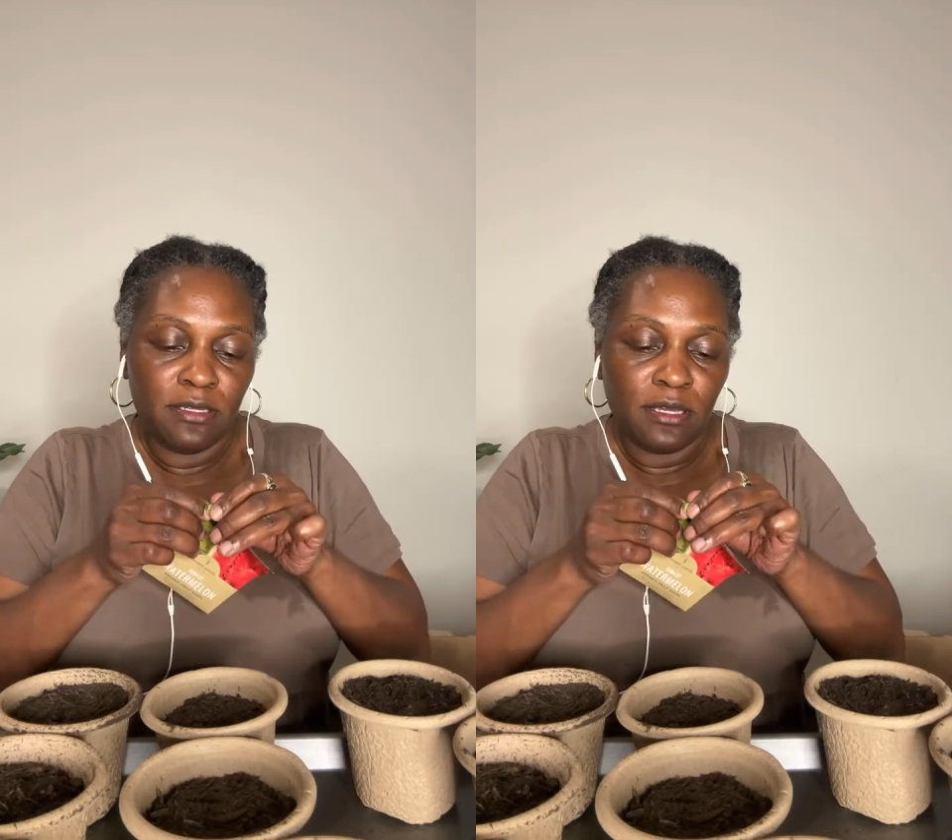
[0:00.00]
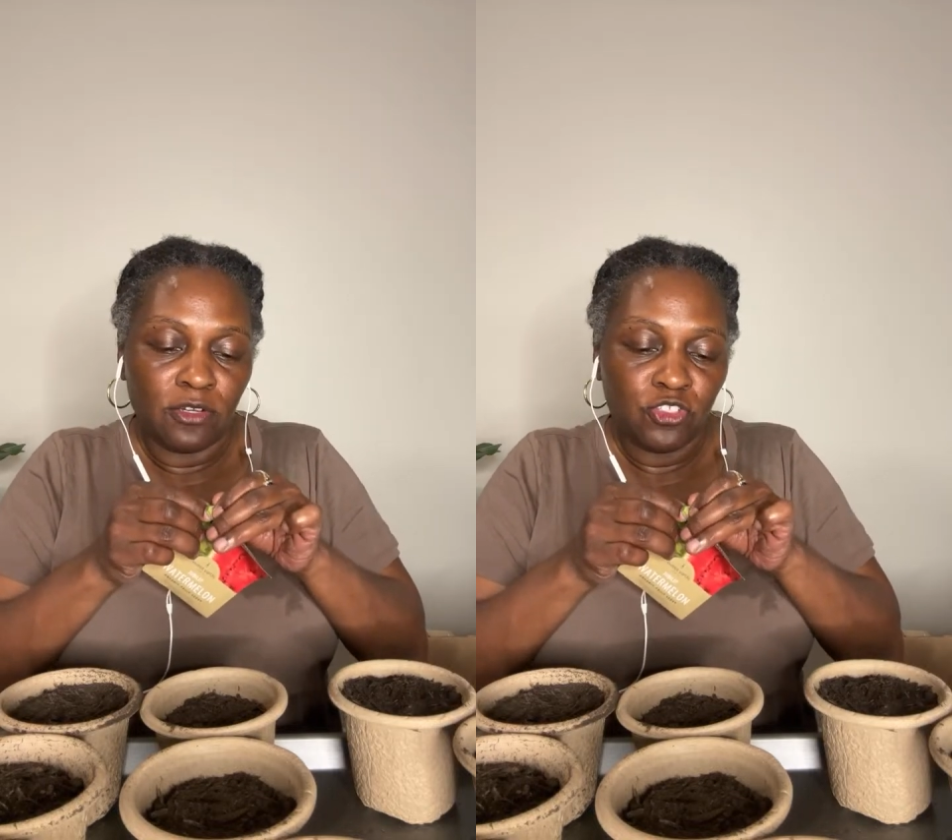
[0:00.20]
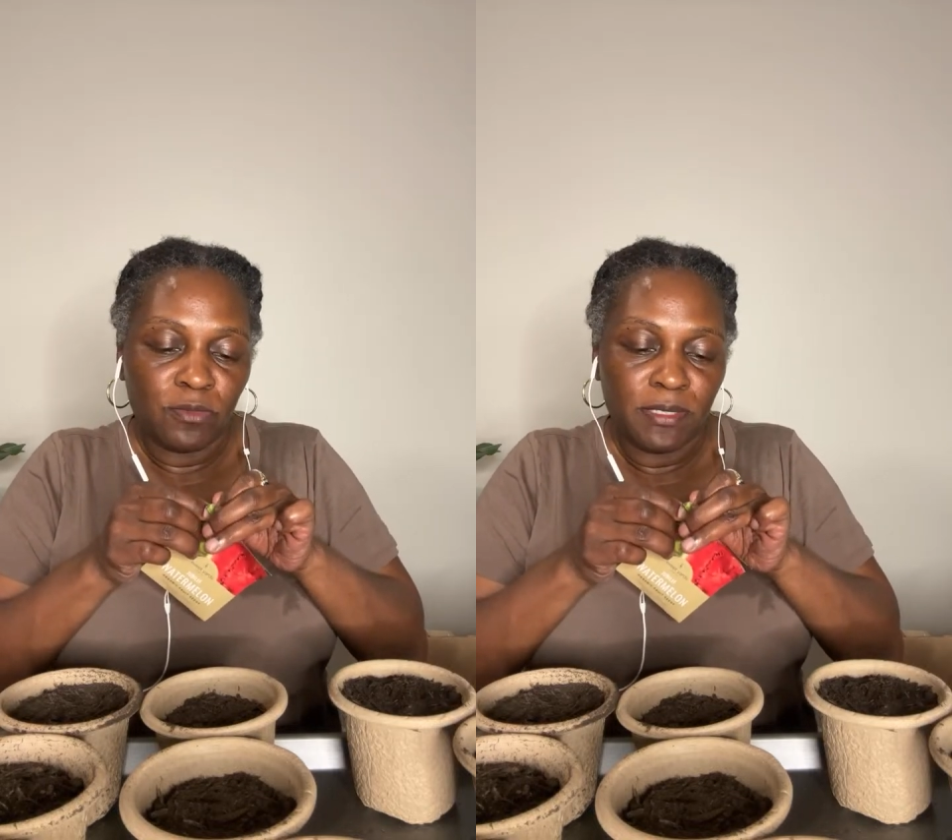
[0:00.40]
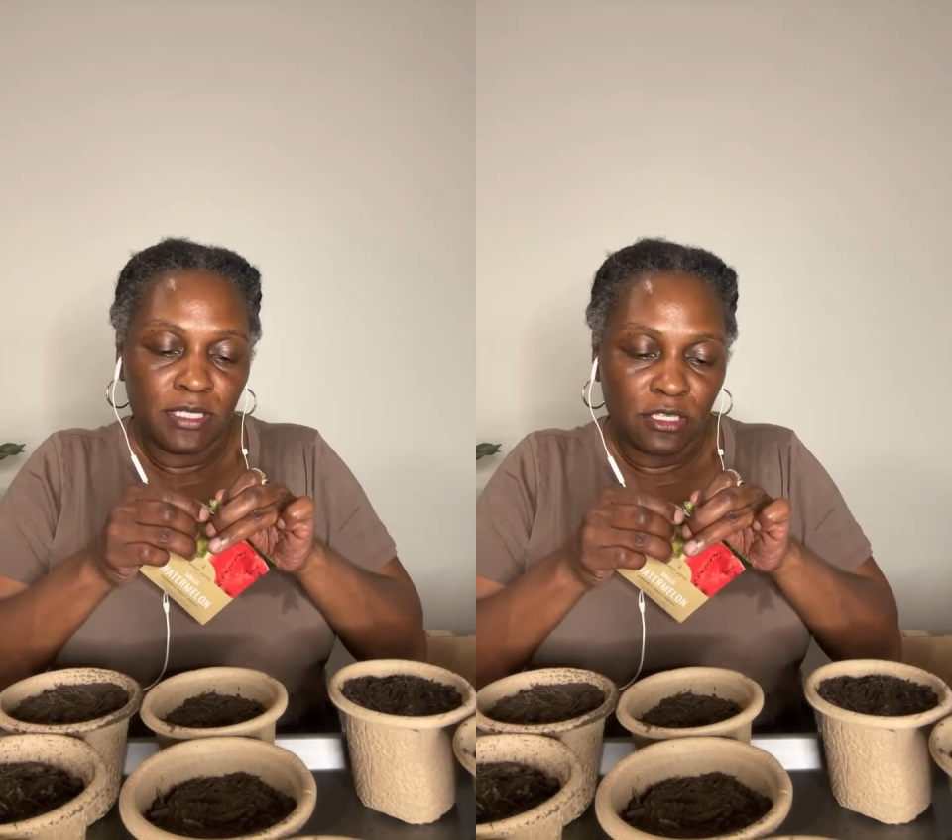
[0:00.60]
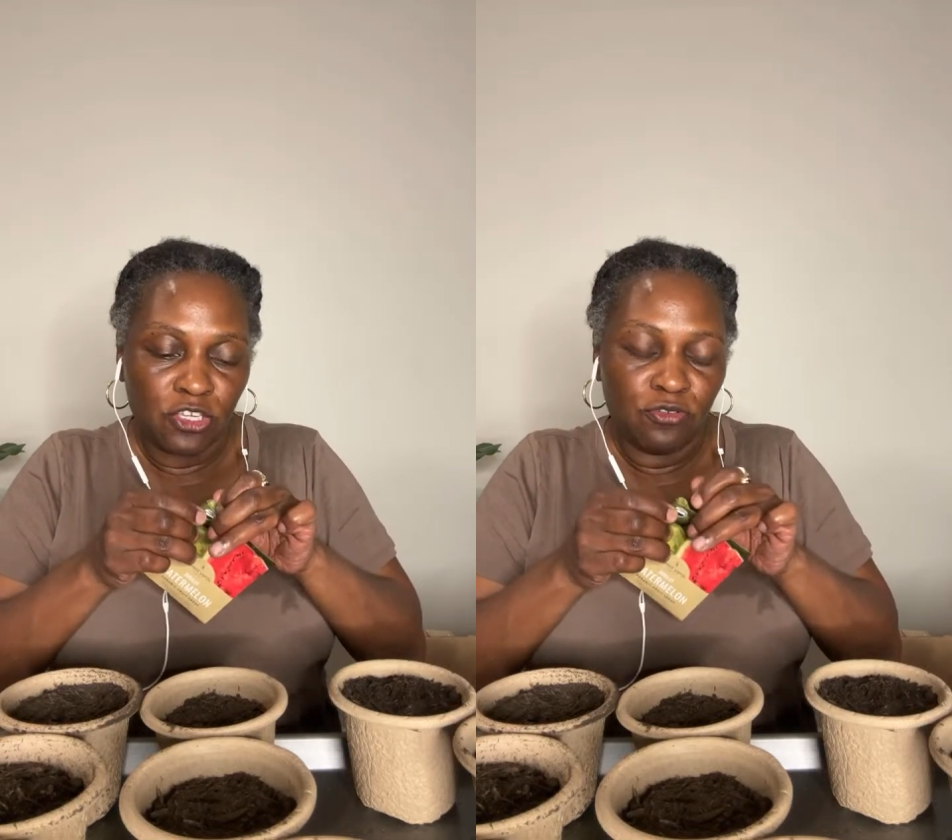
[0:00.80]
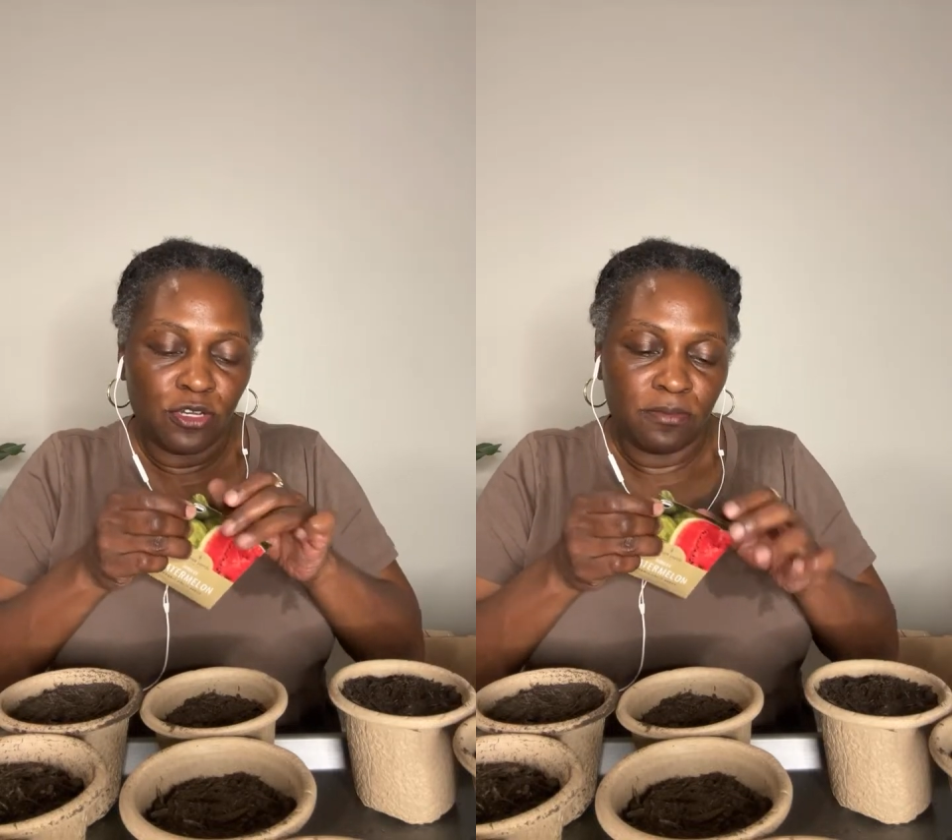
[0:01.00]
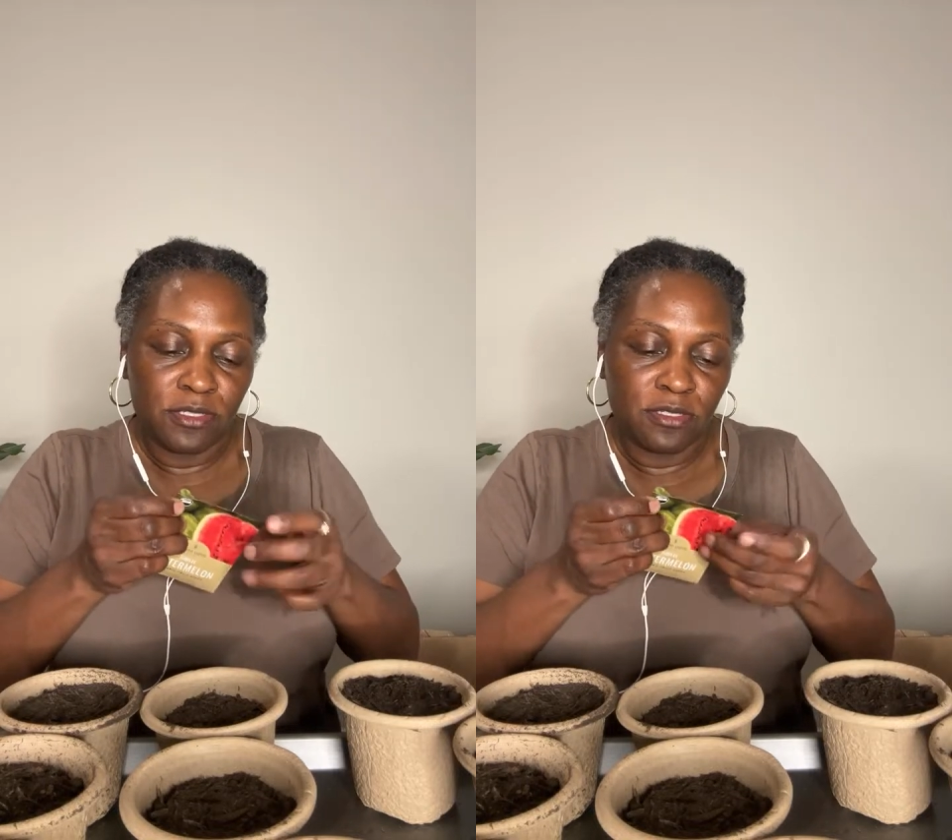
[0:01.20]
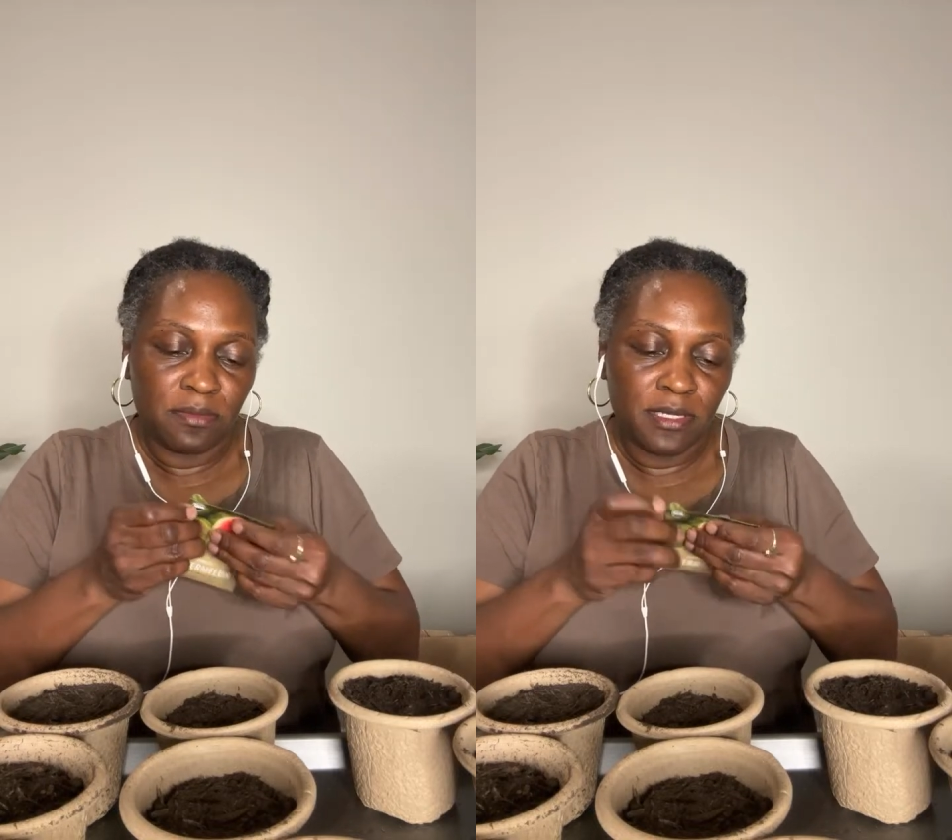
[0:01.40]
ultimately the cucumber is
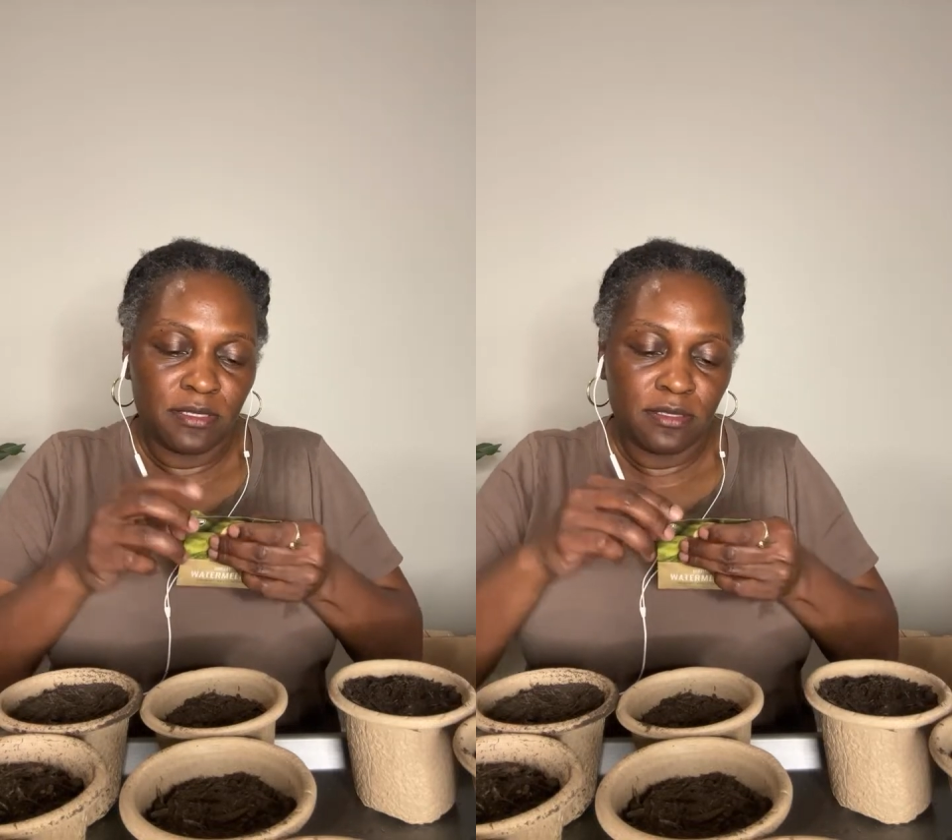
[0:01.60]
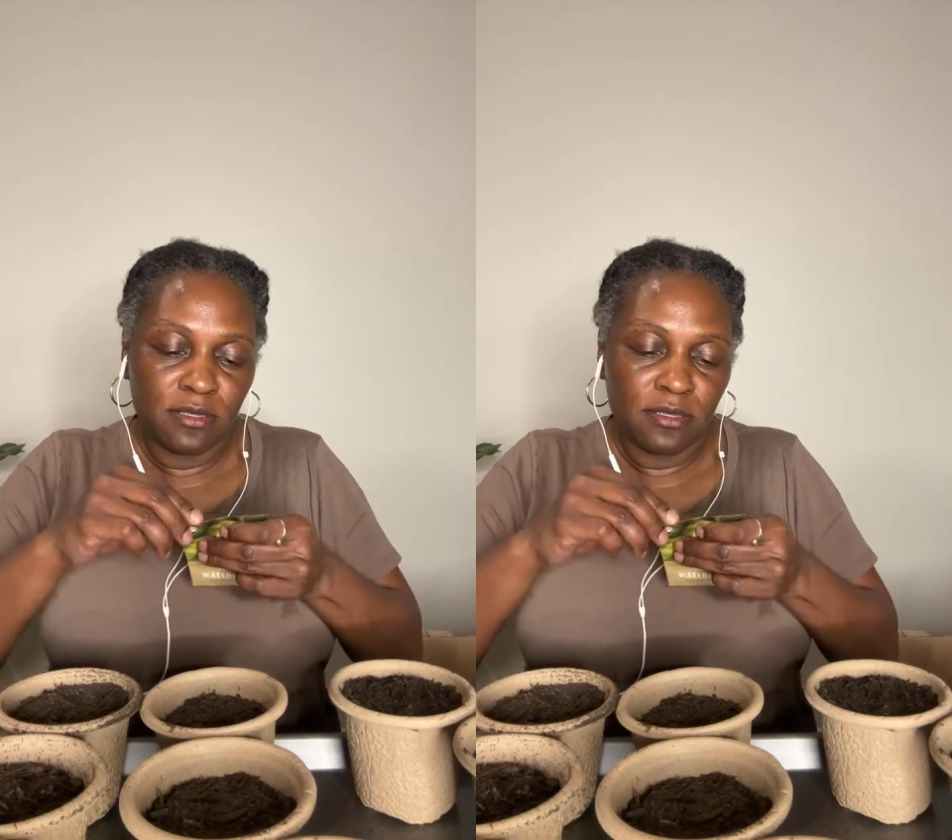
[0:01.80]
the best.